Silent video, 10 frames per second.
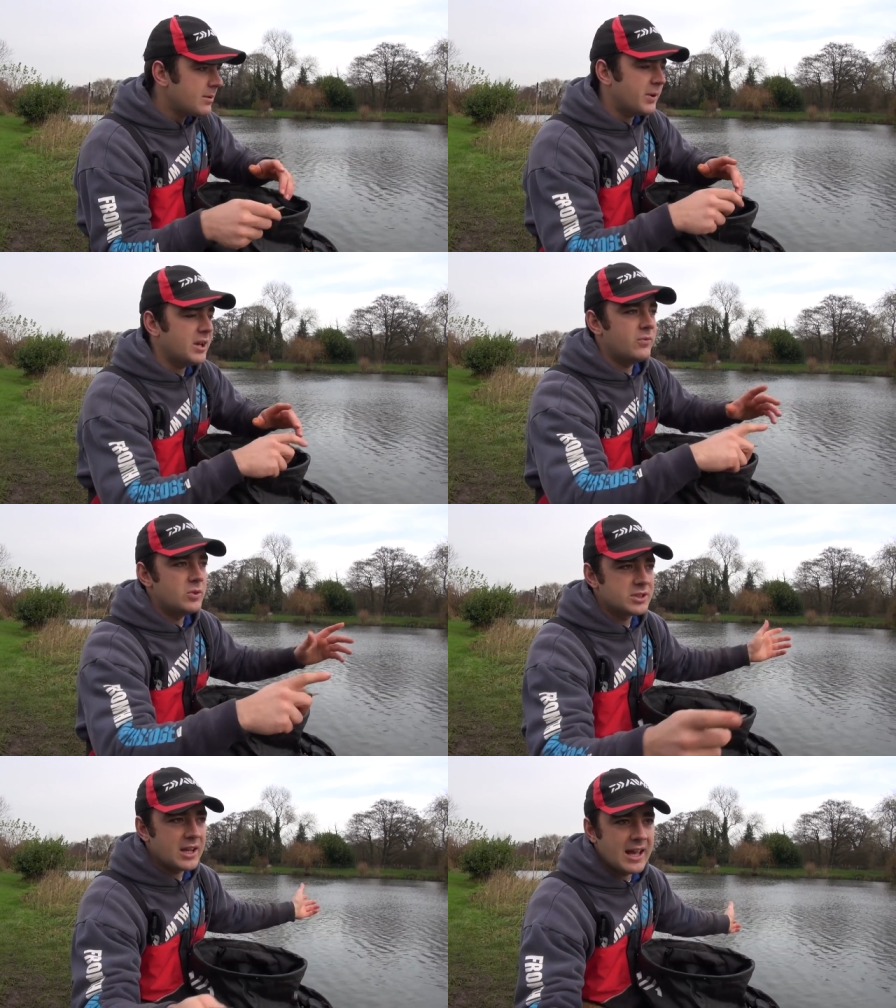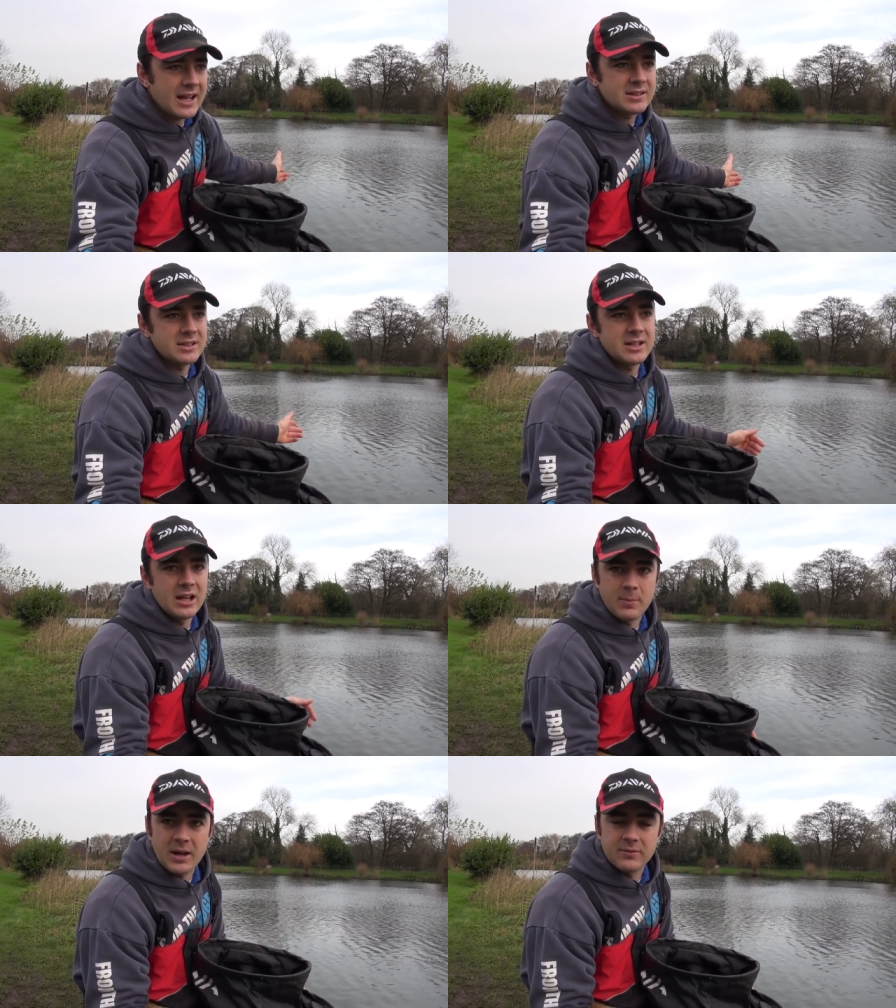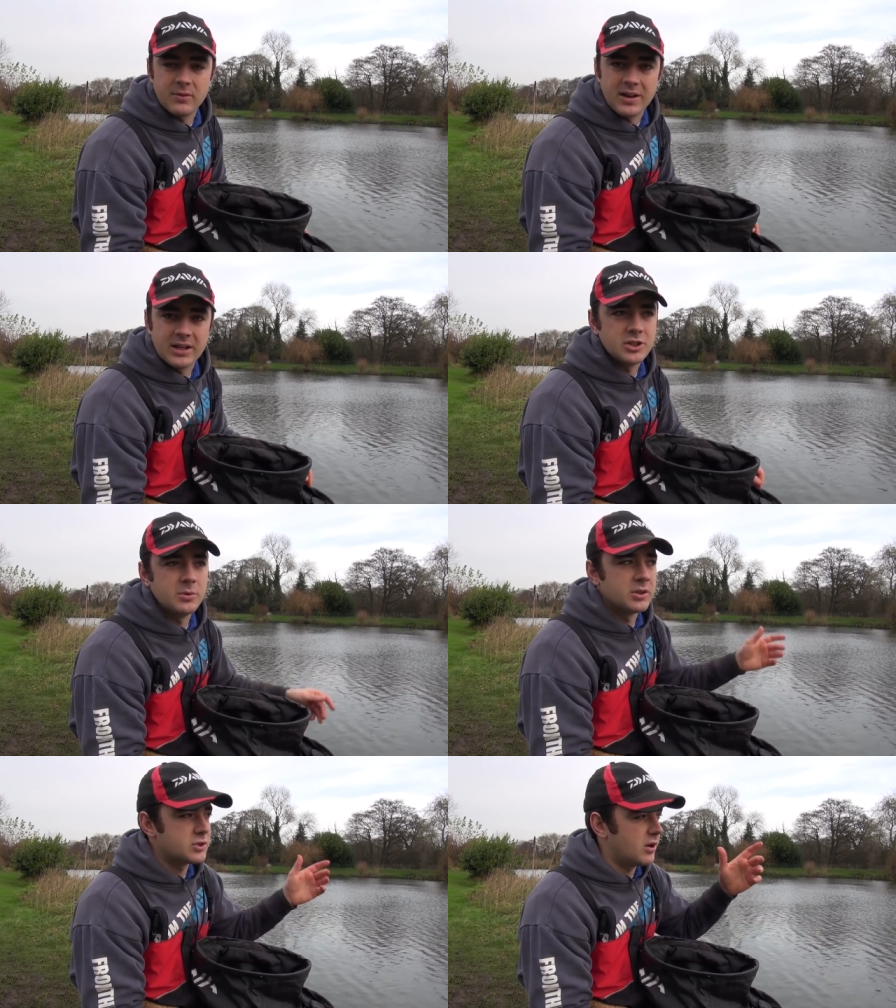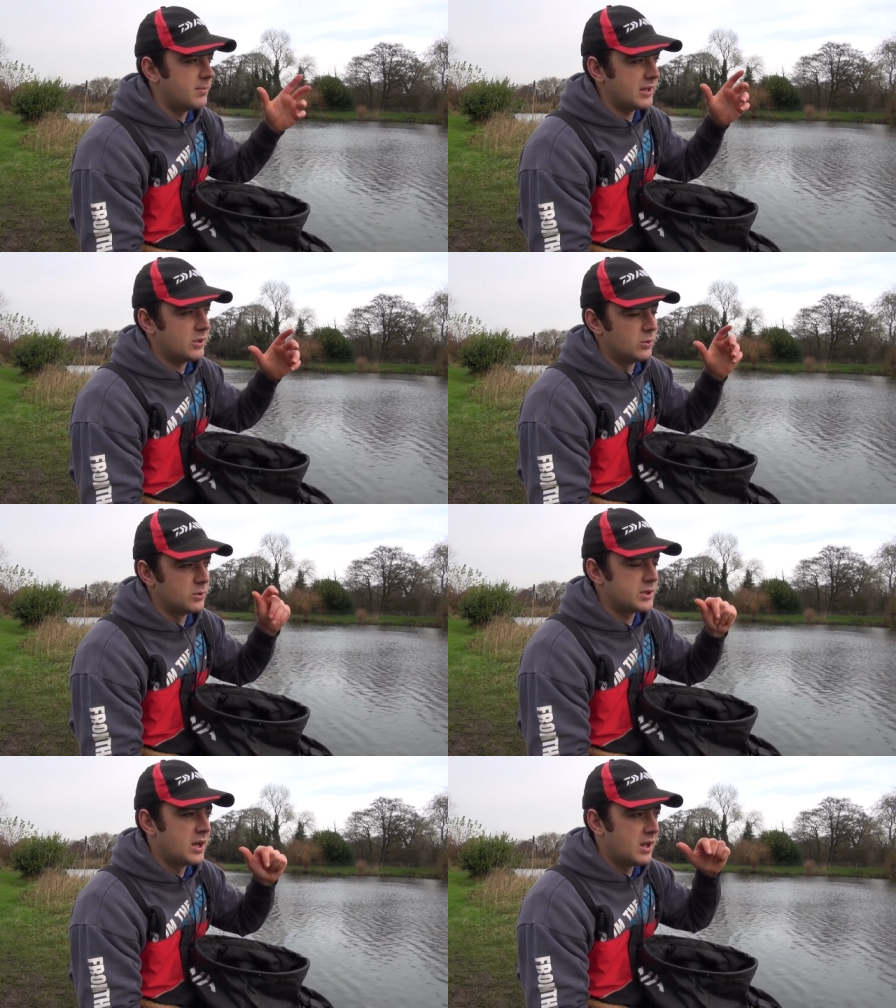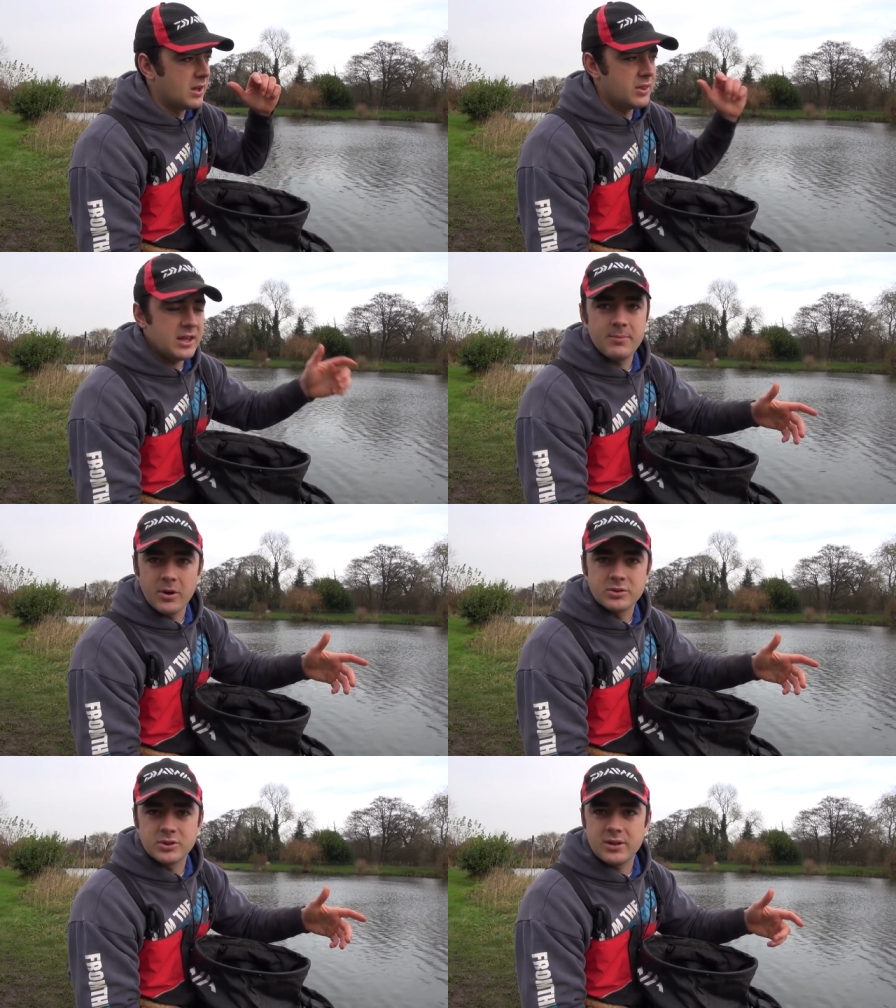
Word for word: But if you say had this lake packed full of anglers, you want to try and make yours the most